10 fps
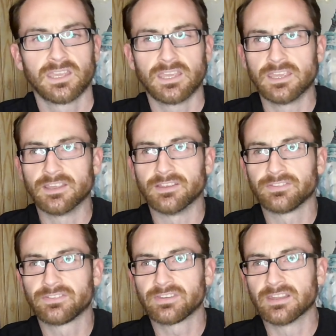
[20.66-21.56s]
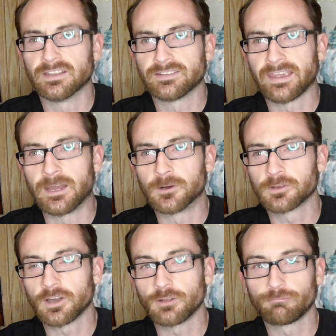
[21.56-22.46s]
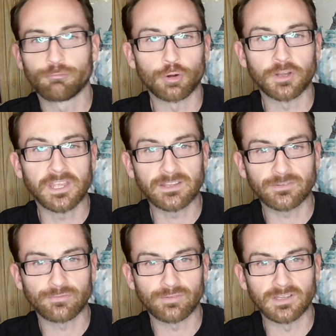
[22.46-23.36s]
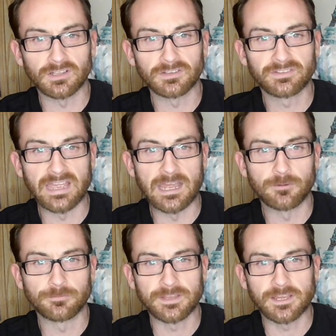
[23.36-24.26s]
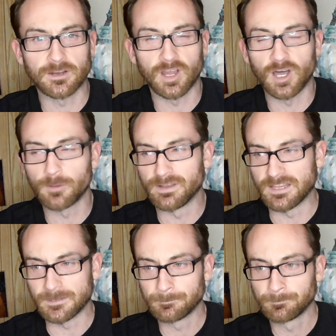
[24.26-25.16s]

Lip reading: is in a town called Voorheesville down near Albany,